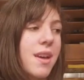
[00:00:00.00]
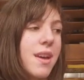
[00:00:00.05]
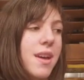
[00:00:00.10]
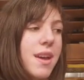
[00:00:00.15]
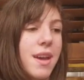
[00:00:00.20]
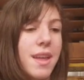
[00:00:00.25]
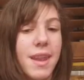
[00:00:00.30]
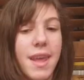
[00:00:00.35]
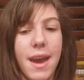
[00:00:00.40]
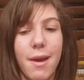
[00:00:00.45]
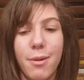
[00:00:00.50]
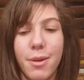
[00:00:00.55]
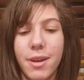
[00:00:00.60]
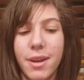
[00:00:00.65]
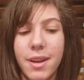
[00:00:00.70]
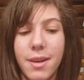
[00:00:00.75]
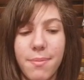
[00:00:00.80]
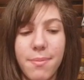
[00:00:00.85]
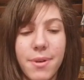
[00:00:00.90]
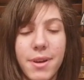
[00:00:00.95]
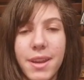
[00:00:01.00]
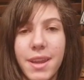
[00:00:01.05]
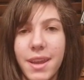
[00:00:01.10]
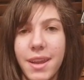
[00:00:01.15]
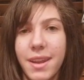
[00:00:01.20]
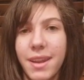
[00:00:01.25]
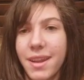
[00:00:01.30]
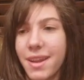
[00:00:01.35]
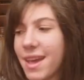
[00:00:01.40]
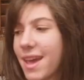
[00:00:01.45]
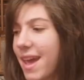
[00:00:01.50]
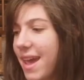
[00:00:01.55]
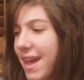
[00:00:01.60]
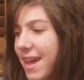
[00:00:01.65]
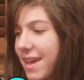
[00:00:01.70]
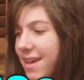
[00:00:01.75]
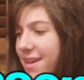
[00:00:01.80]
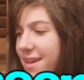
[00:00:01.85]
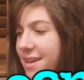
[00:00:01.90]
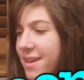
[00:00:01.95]
And now we're going to put in
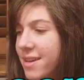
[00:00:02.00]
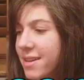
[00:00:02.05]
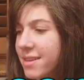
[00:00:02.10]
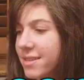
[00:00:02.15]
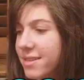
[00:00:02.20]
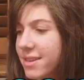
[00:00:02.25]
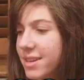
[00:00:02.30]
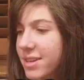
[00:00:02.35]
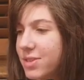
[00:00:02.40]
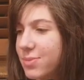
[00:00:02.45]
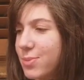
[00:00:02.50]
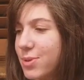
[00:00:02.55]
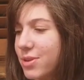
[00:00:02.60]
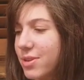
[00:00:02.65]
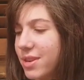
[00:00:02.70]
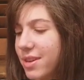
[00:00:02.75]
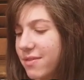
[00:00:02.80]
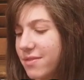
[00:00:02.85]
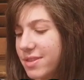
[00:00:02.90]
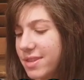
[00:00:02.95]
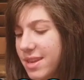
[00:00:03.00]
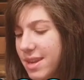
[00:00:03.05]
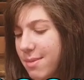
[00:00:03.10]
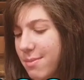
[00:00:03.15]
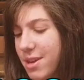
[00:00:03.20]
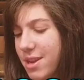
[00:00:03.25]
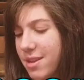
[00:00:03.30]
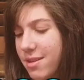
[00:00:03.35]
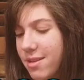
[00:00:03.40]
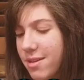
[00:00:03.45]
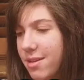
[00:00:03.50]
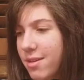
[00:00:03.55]
a teaspoon of cinnamon.